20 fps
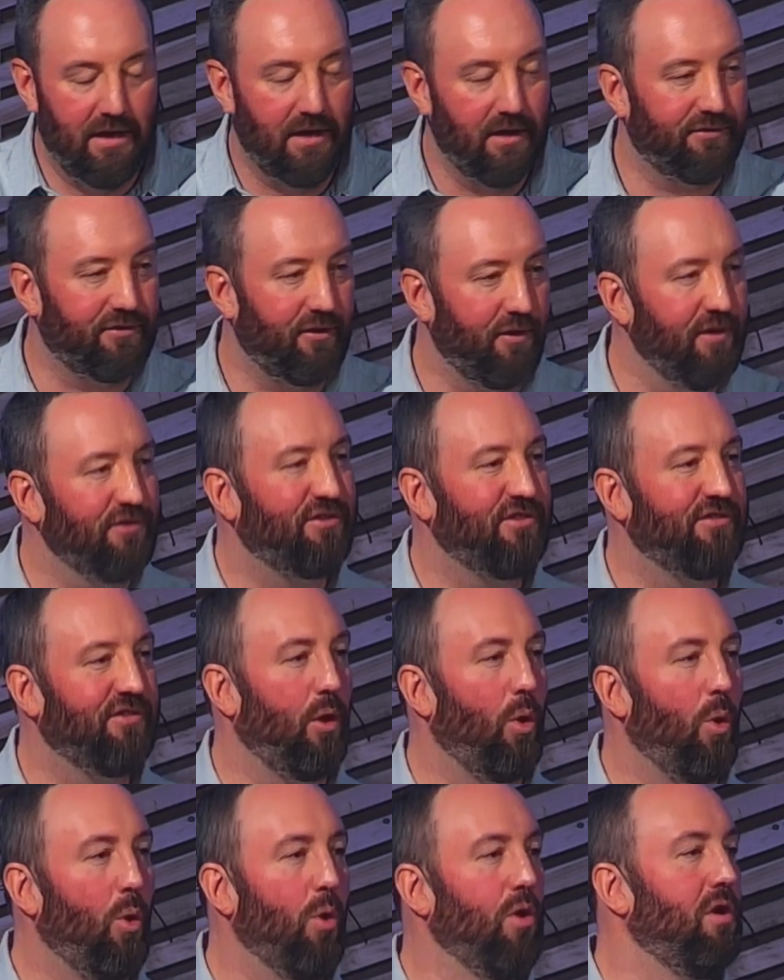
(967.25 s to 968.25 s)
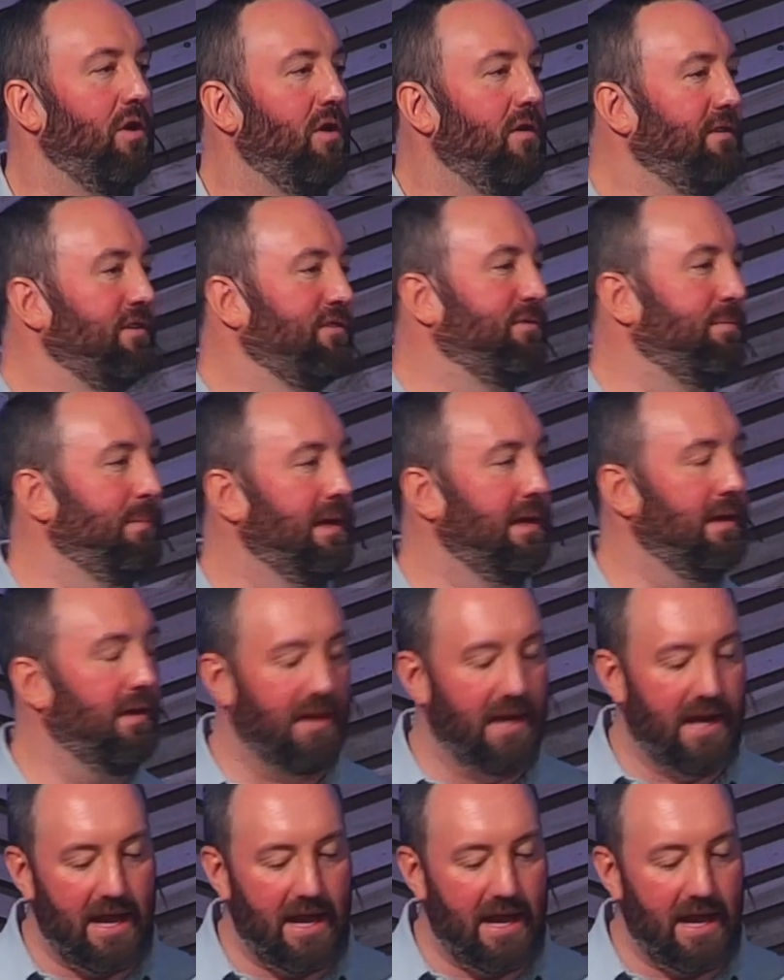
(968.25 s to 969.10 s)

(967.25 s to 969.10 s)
And so this is the order of this meal,